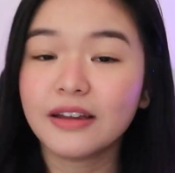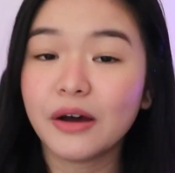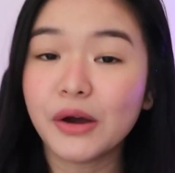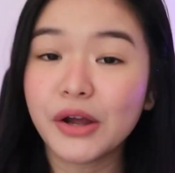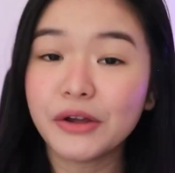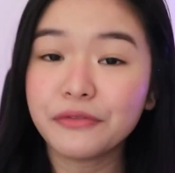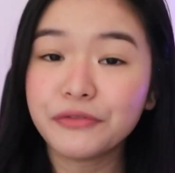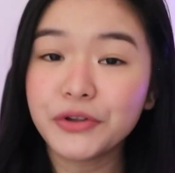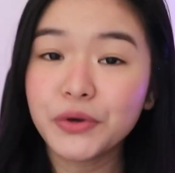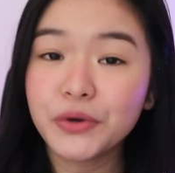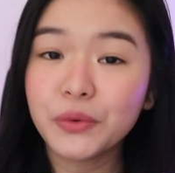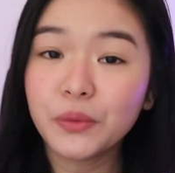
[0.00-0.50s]

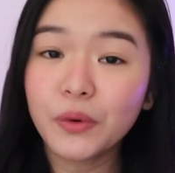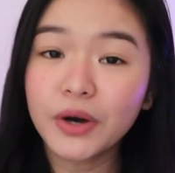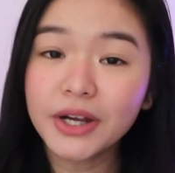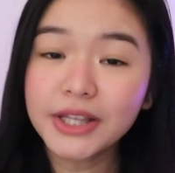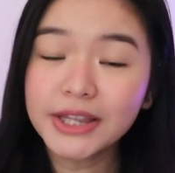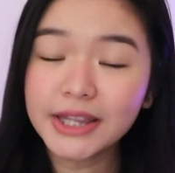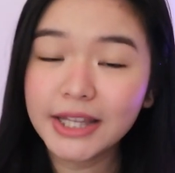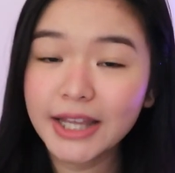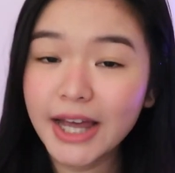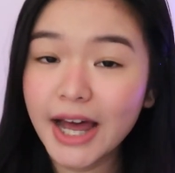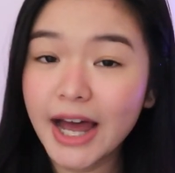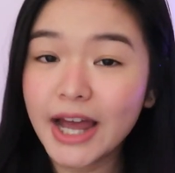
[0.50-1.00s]
Now, if you
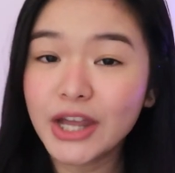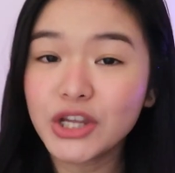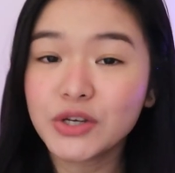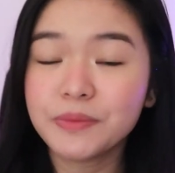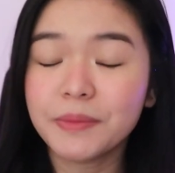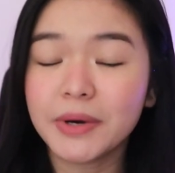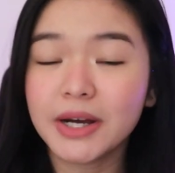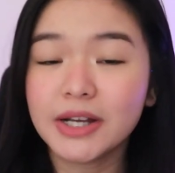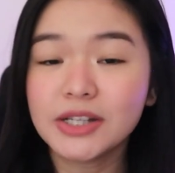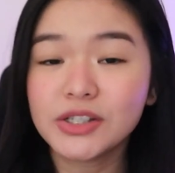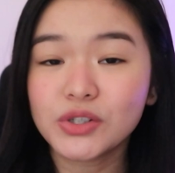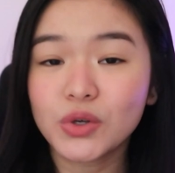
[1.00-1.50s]
want nga
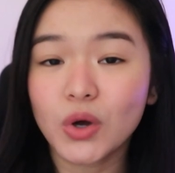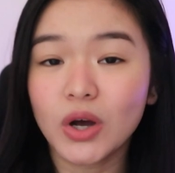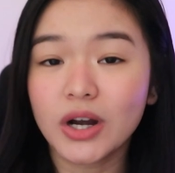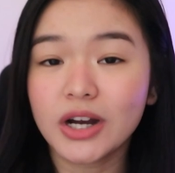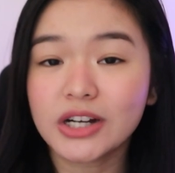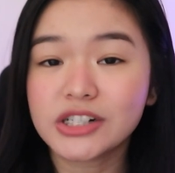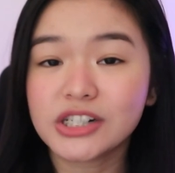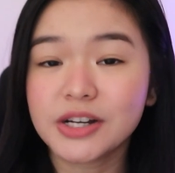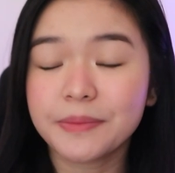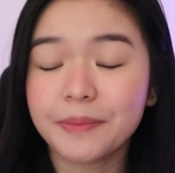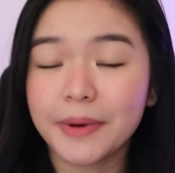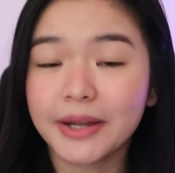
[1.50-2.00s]
yung mga
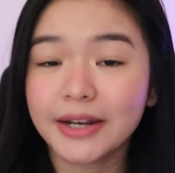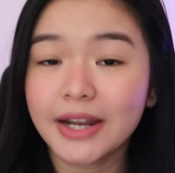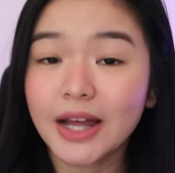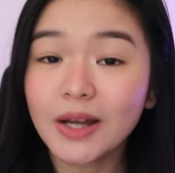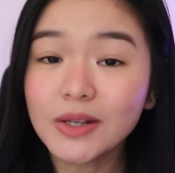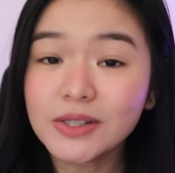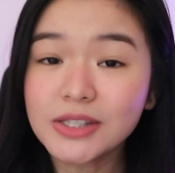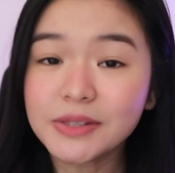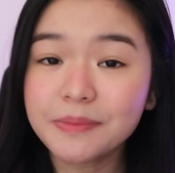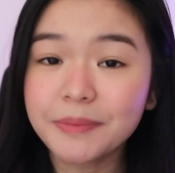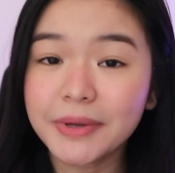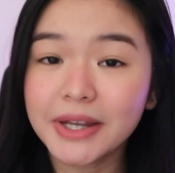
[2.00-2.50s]
scholarship
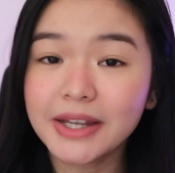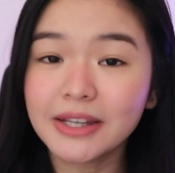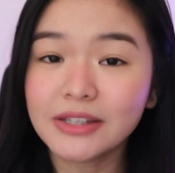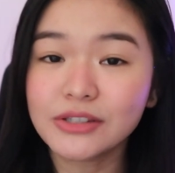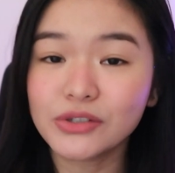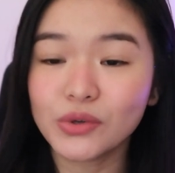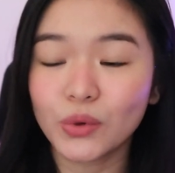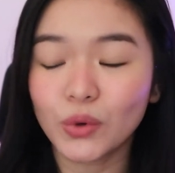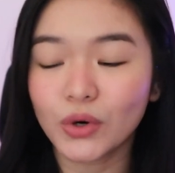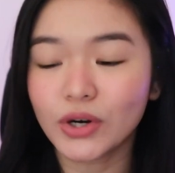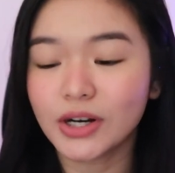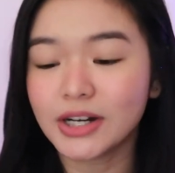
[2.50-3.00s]

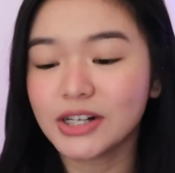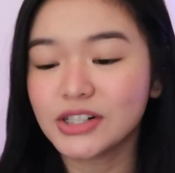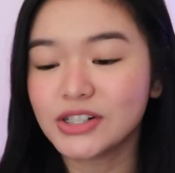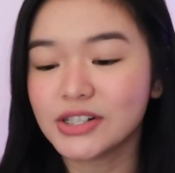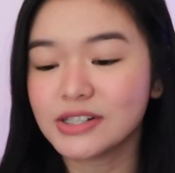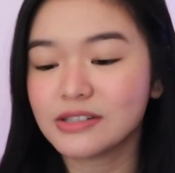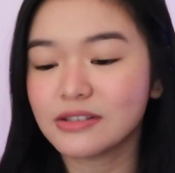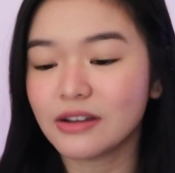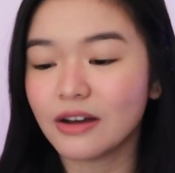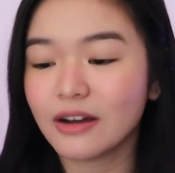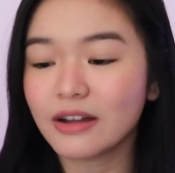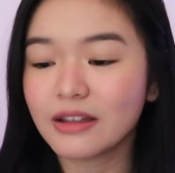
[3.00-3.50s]
announcements or
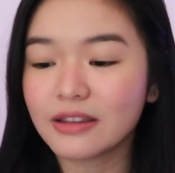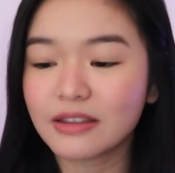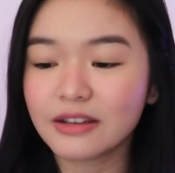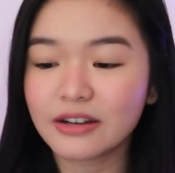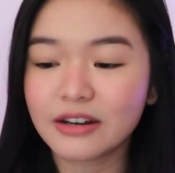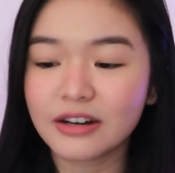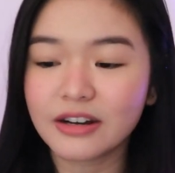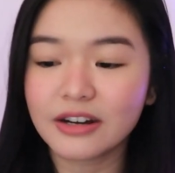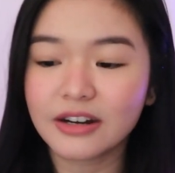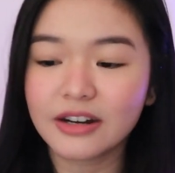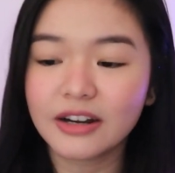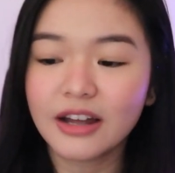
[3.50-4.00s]
just
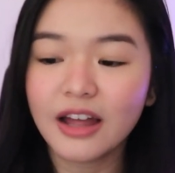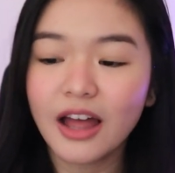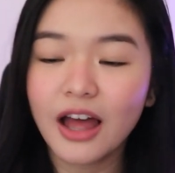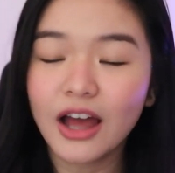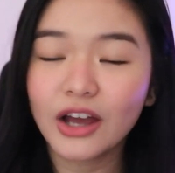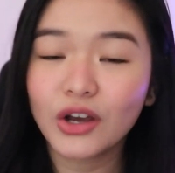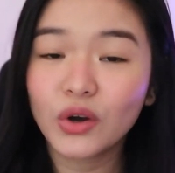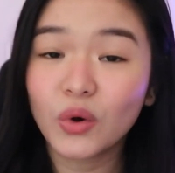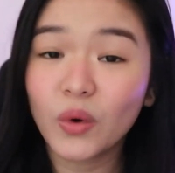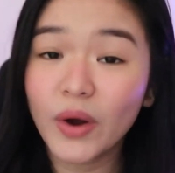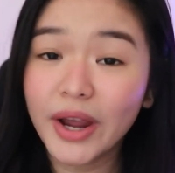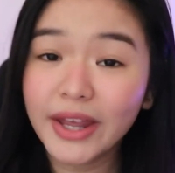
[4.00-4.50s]
other
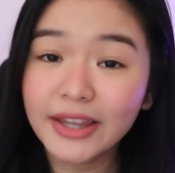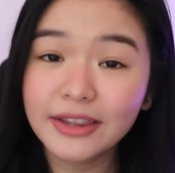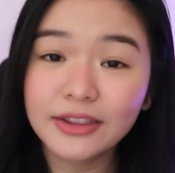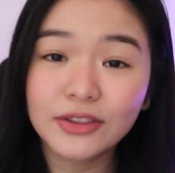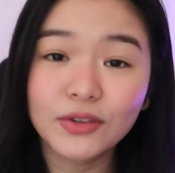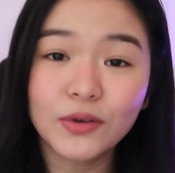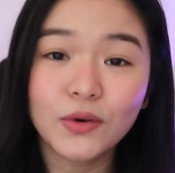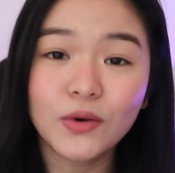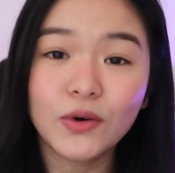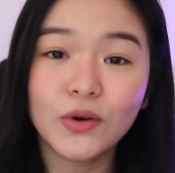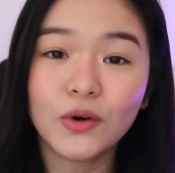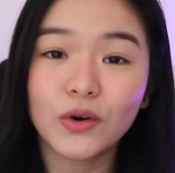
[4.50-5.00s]

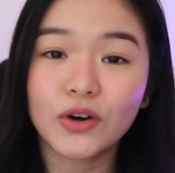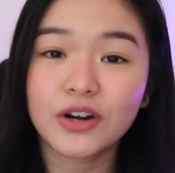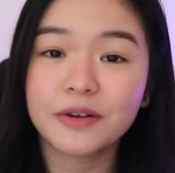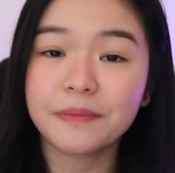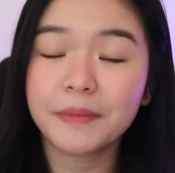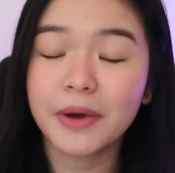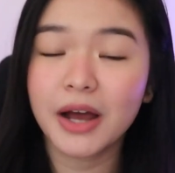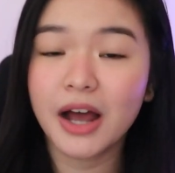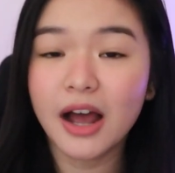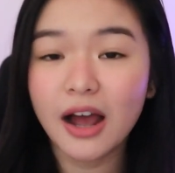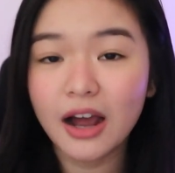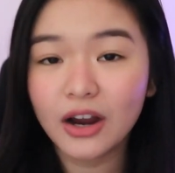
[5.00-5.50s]
kwento or
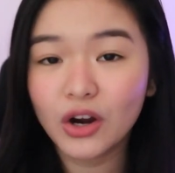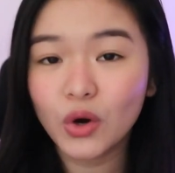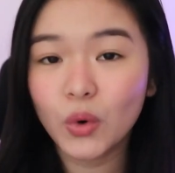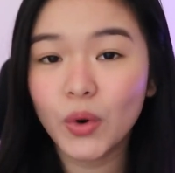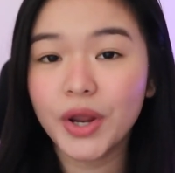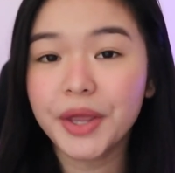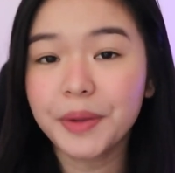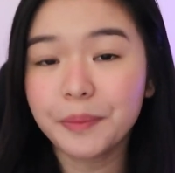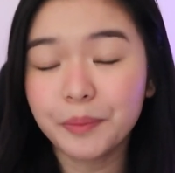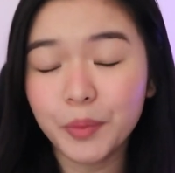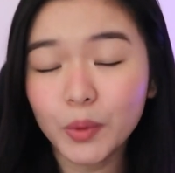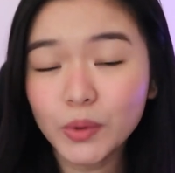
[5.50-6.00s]
mga
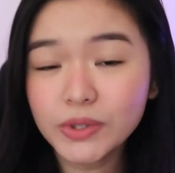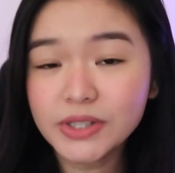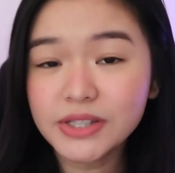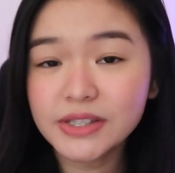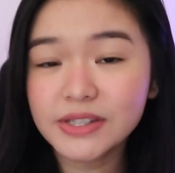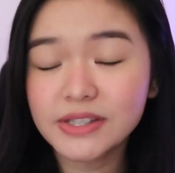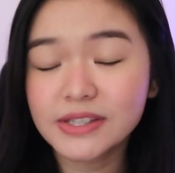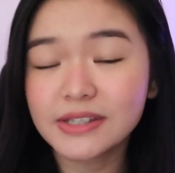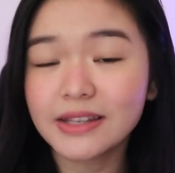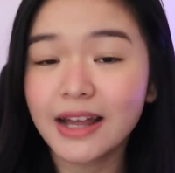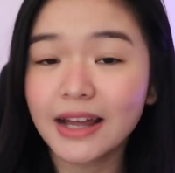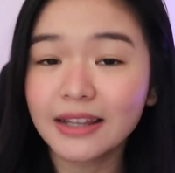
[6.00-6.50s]
quick
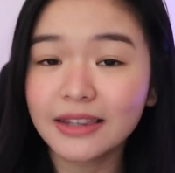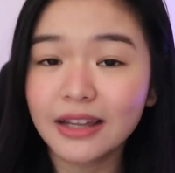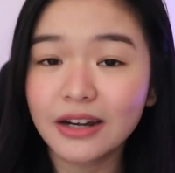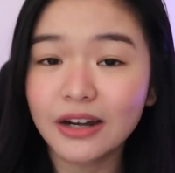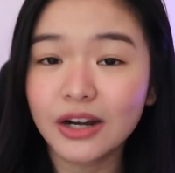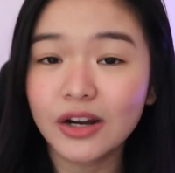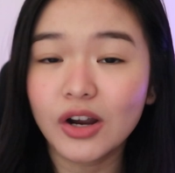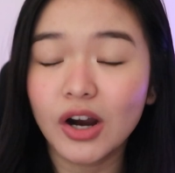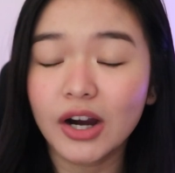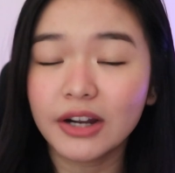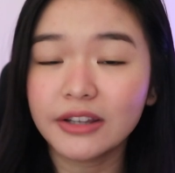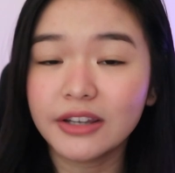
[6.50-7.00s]
posts natin
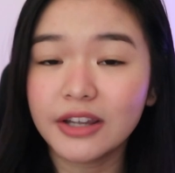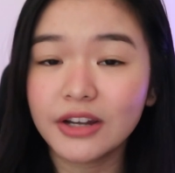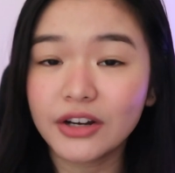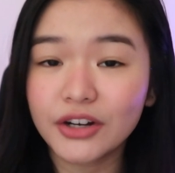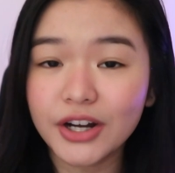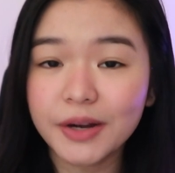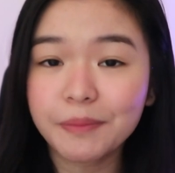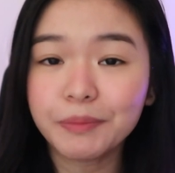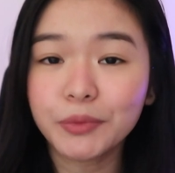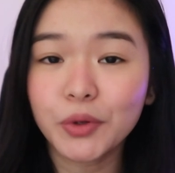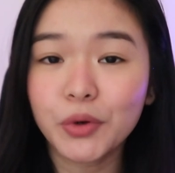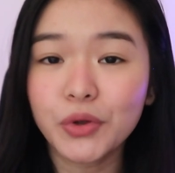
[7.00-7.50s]
regarding
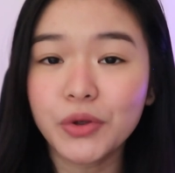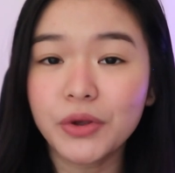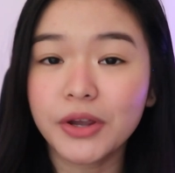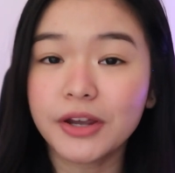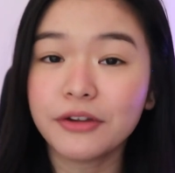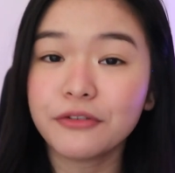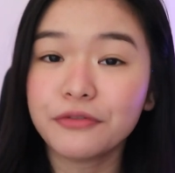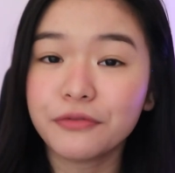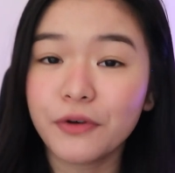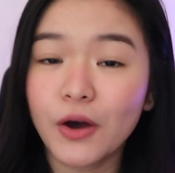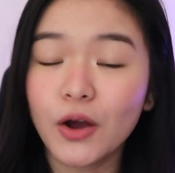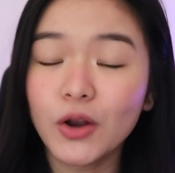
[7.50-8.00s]
crypto, you
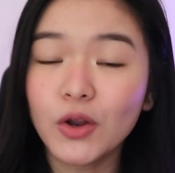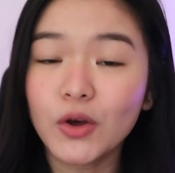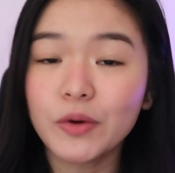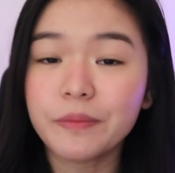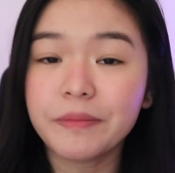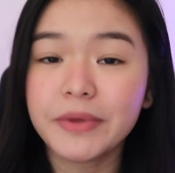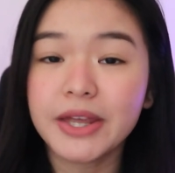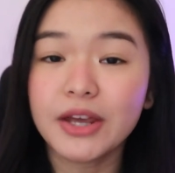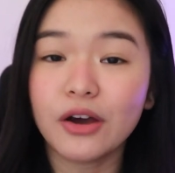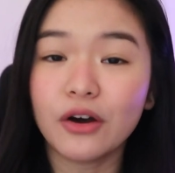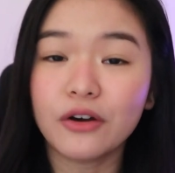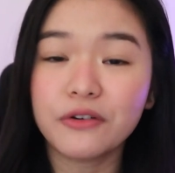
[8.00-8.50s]
can
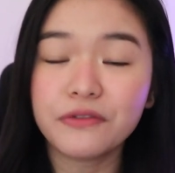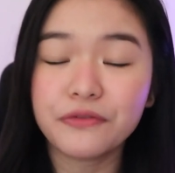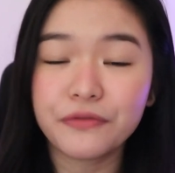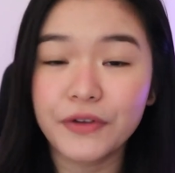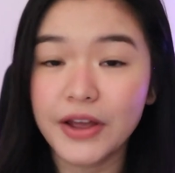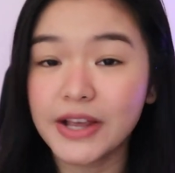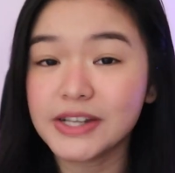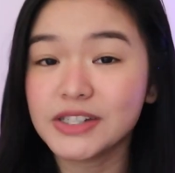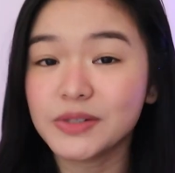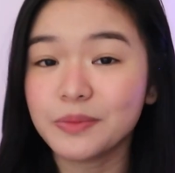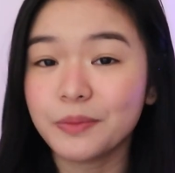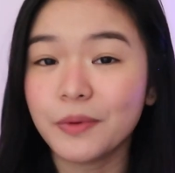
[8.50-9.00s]
follow me on
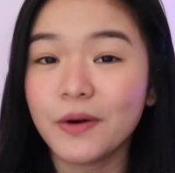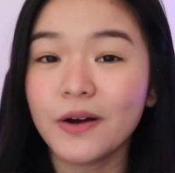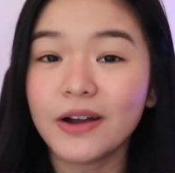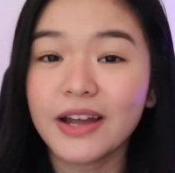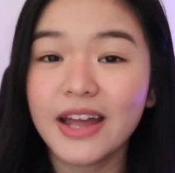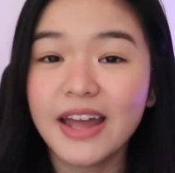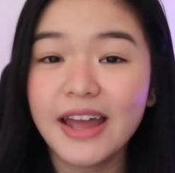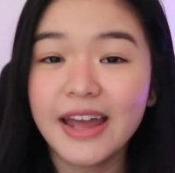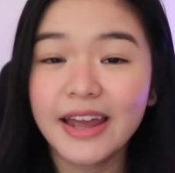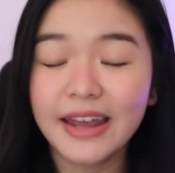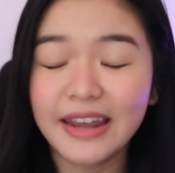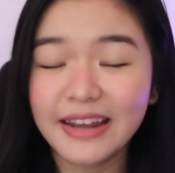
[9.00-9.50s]

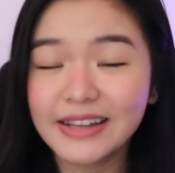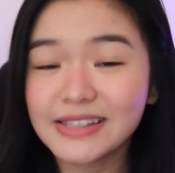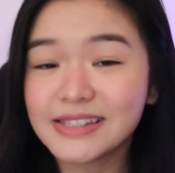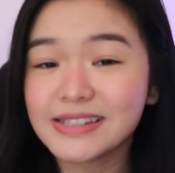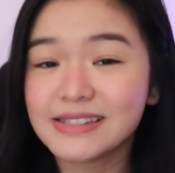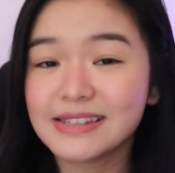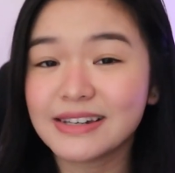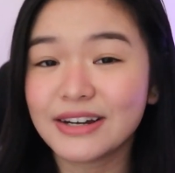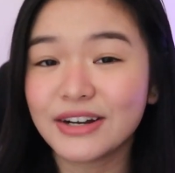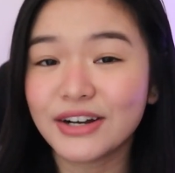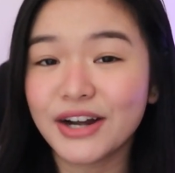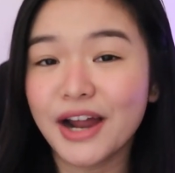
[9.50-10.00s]
Facebook,
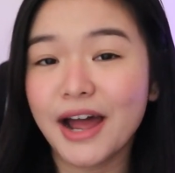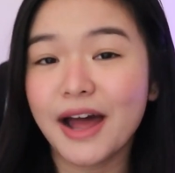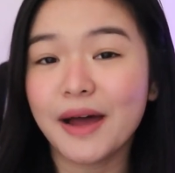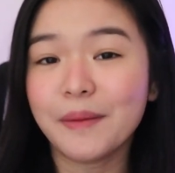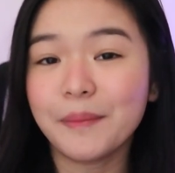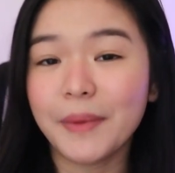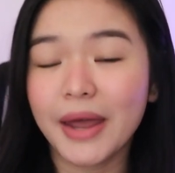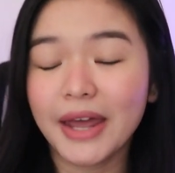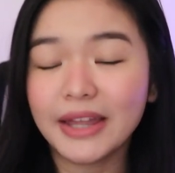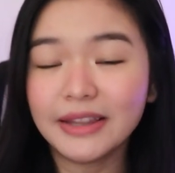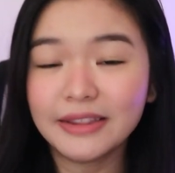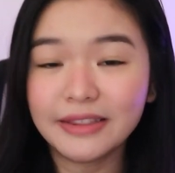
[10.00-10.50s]

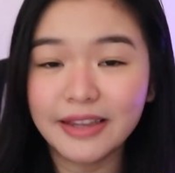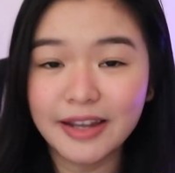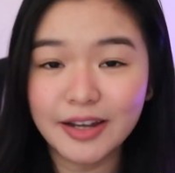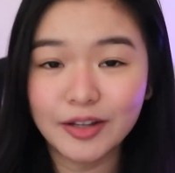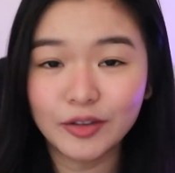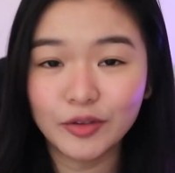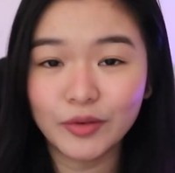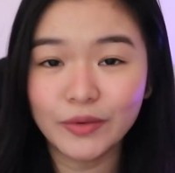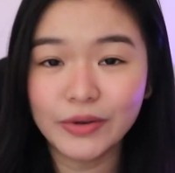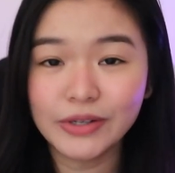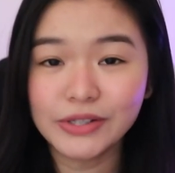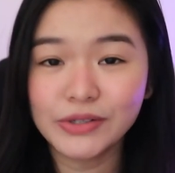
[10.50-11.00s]
Instagram, and
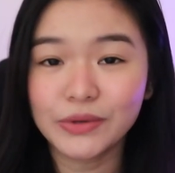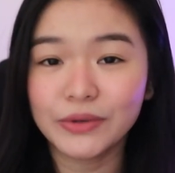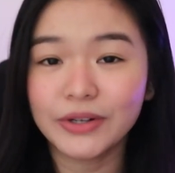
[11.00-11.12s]
TikTok.